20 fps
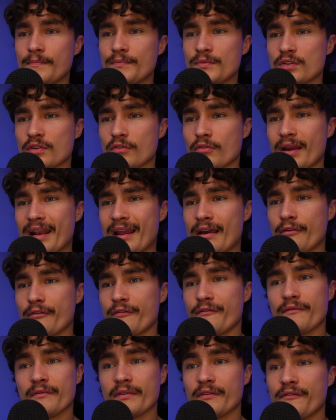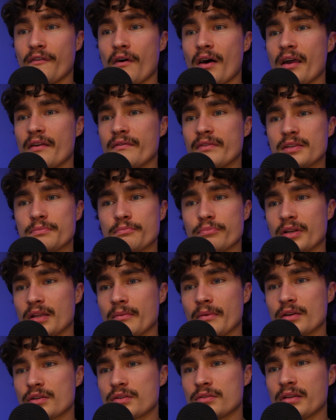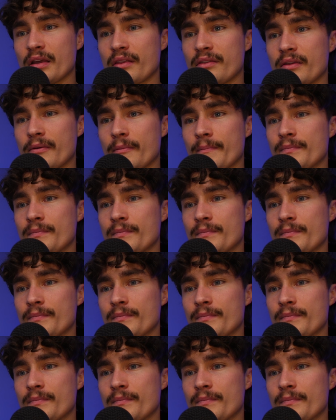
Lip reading: So right now 5 is pretty much nothing.